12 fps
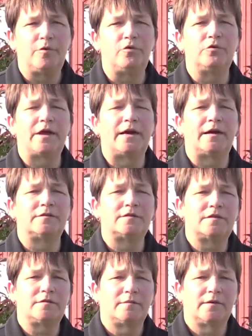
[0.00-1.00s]
pull
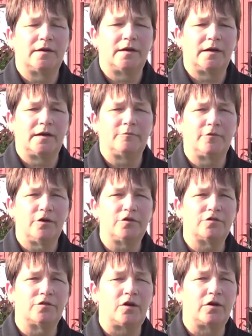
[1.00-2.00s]
downs,
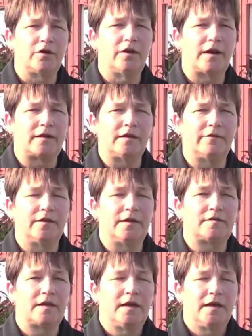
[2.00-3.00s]
those are all good activities.